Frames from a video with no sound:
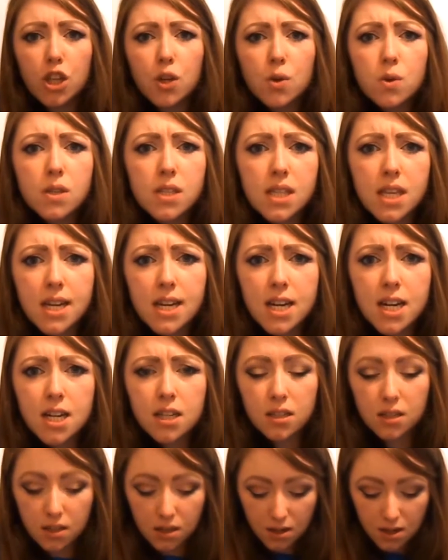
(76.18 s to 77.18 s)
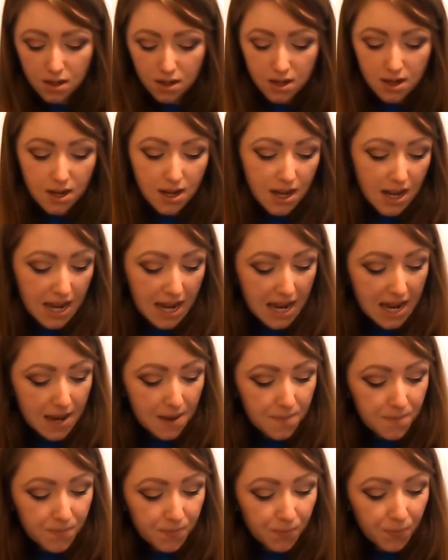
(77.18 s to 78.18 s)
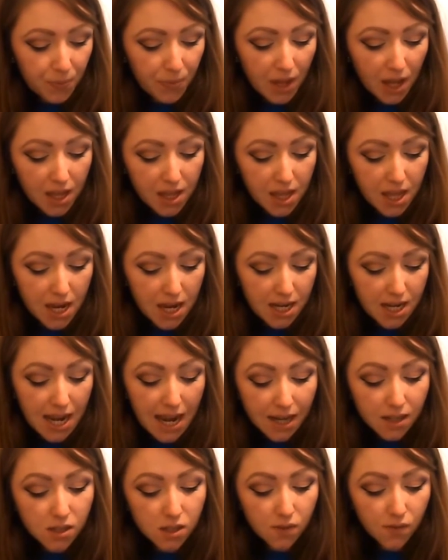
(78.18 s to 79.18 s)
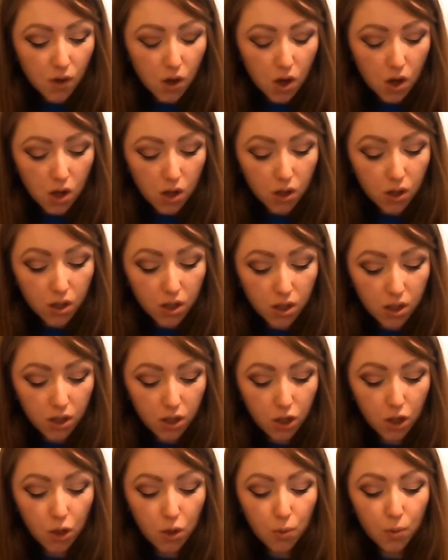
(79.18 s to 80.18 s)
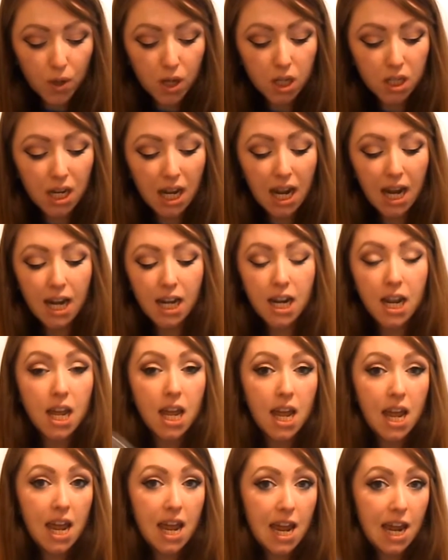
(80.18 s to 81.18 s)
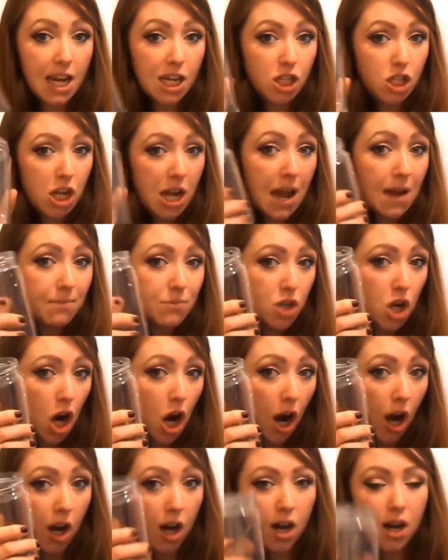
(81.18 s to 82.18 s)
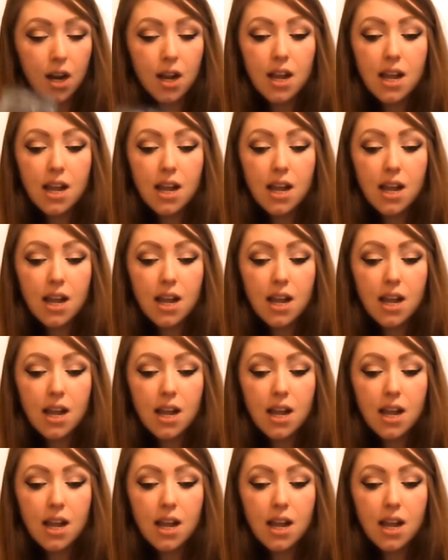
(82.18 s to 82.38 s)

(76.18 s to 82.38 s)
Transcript: Use it! Then next of all, you will need a jam jar.